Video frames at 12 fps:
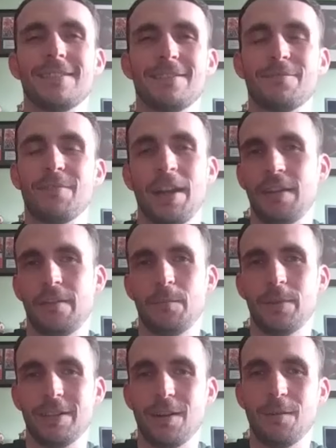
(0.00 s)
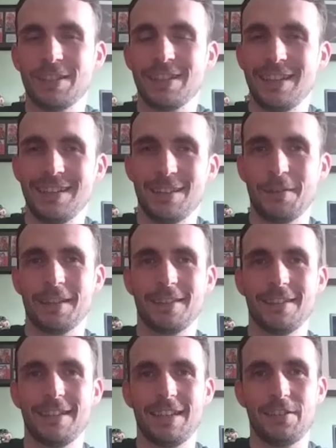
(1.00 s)
Ryan Gravenberch, obviously, the fact
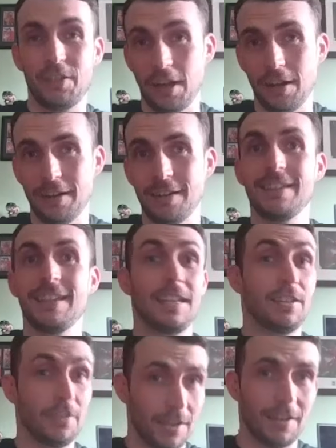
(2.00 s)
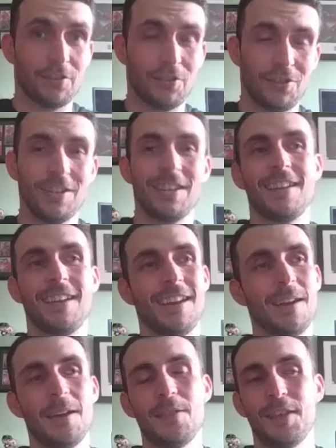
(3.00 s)
that he's young, that he's Dutch,
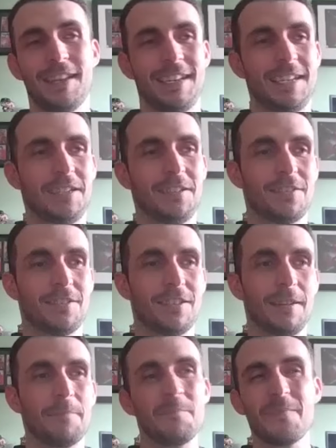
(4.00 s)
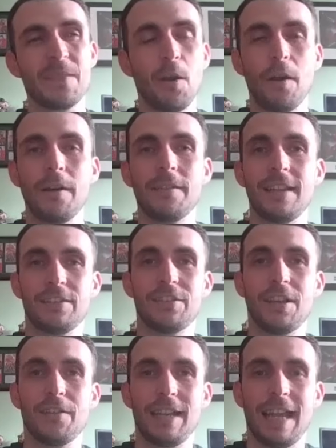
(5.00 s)
that he's not
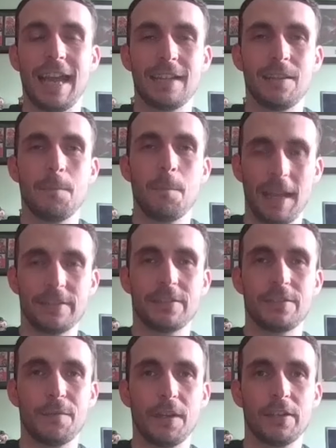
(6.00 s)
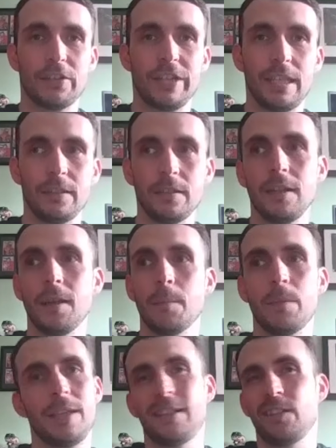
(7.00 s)
necessarily had the best first season,
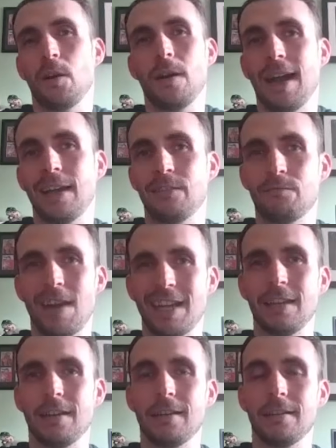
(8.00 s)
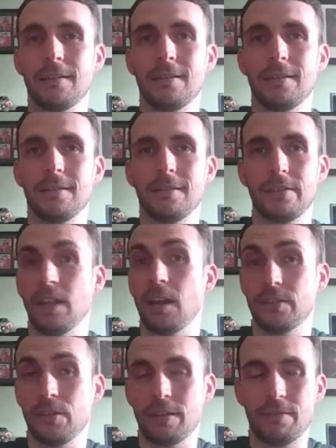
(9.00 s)
but he's not had regular
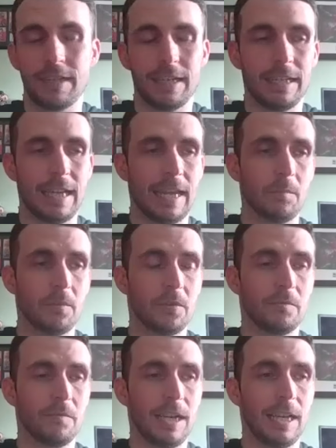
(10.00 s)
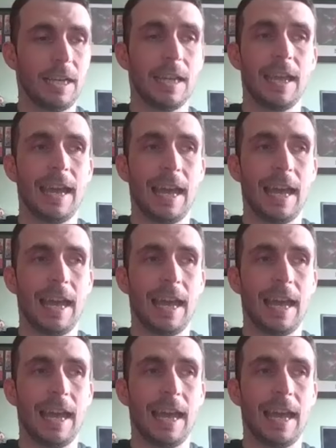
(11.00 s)
starts, not regular games, really.